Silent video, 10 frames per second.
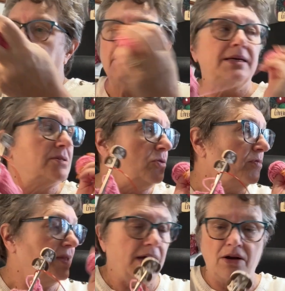It's over
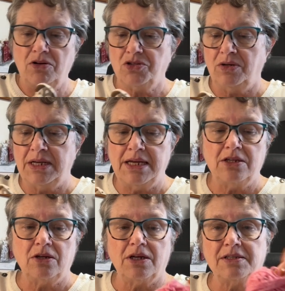there, so I need
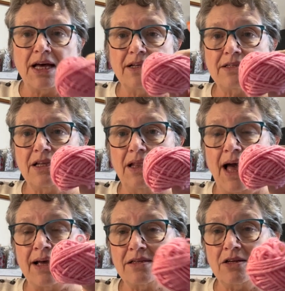to, because that's the
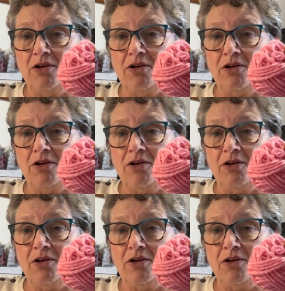last